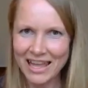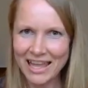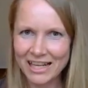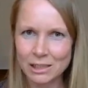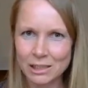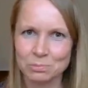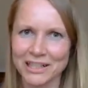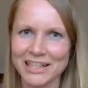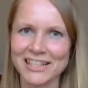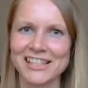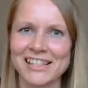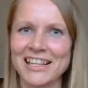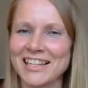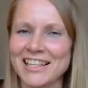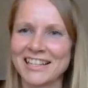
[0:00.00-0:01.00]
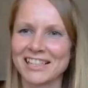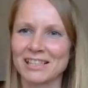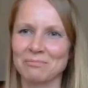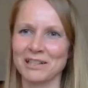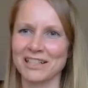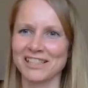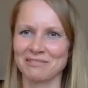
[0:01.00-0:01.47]
express the
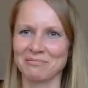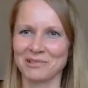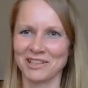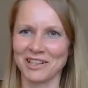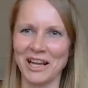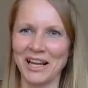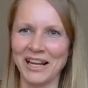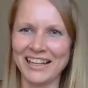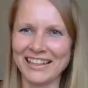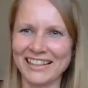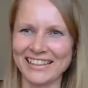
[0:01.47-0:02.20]
inexpressible.